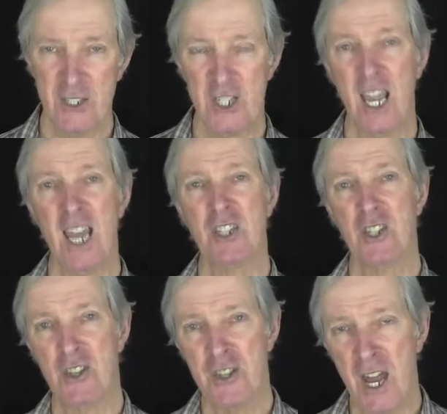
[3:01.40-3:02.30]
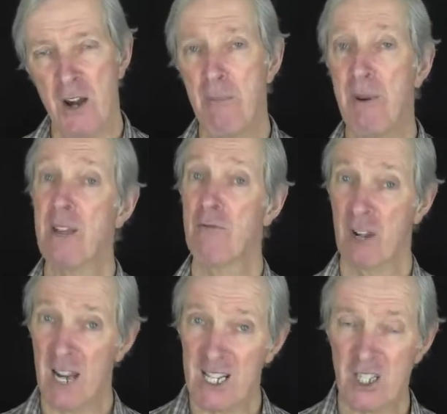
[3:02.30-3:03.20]
education, therapy,
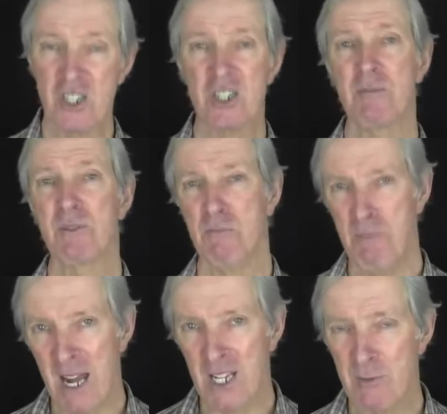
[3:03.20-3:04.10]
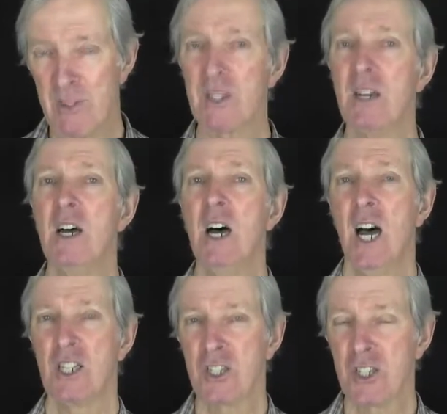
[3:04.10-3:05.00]
relationships, management,
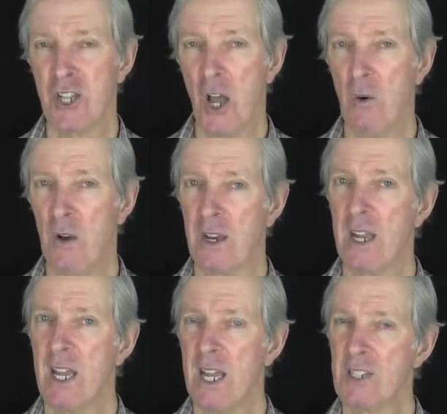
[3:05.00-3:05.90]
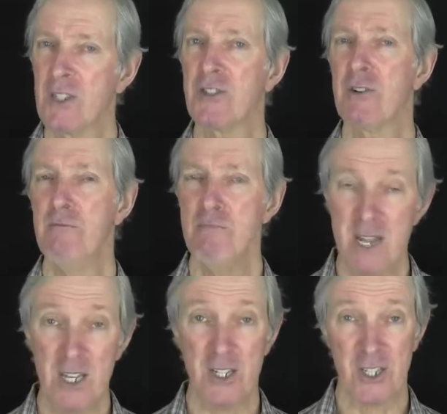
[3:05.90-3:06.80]
and so on is a
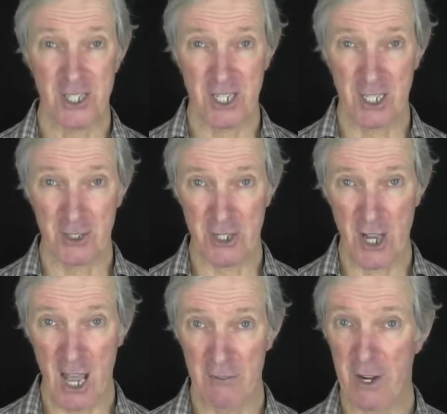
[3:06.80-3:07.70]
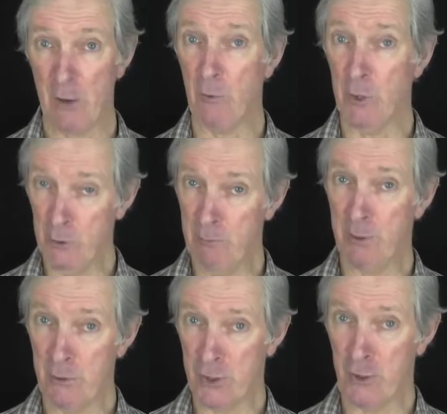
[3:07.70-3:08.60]
tremendous skill to have, and it will
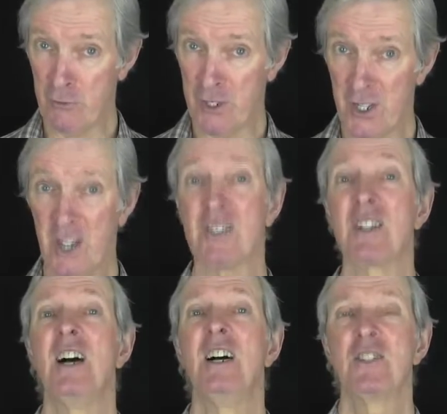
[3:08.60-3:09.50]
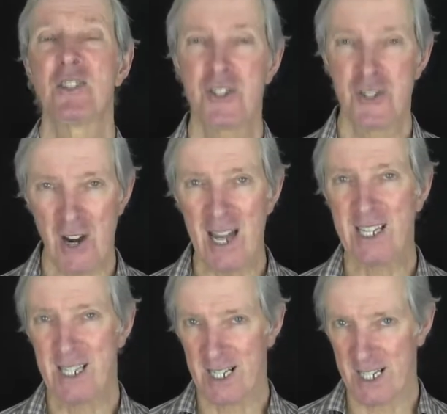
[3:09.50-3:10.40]
boost your results
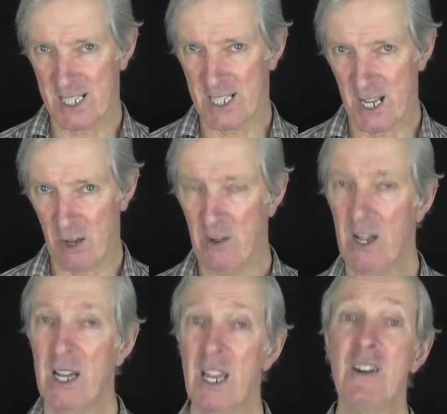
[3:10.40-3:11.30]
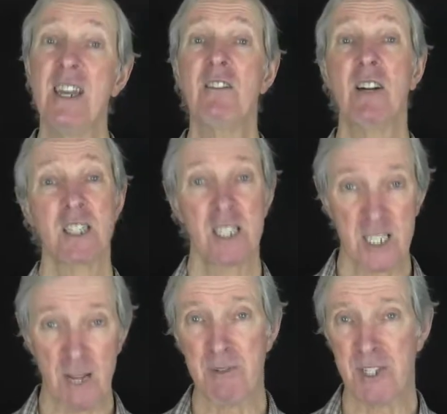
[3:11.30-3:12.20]
strikingly so. Now, here are
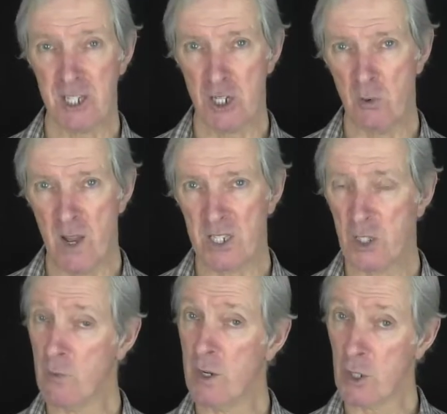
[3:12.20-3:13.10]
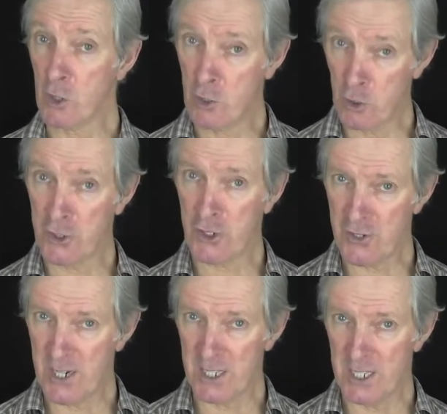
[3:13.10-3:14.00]
some situations where a good
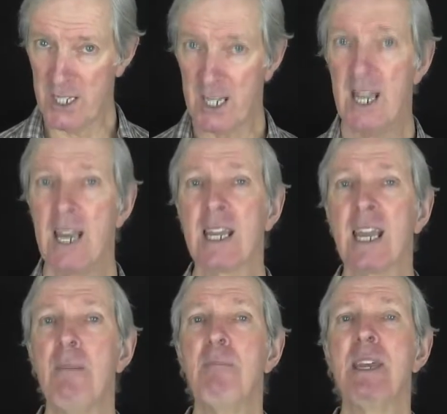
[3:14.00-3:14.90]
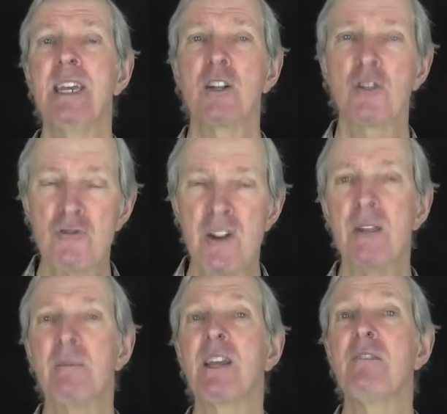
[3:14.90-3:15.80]
strategy can be
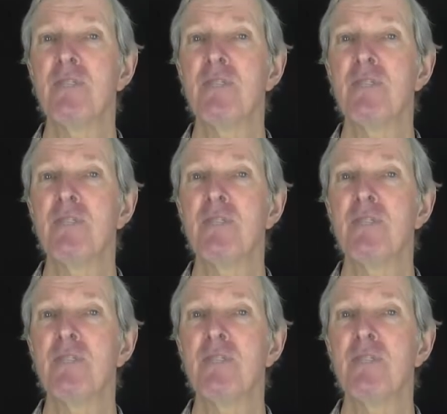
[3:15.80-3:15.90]
incredibly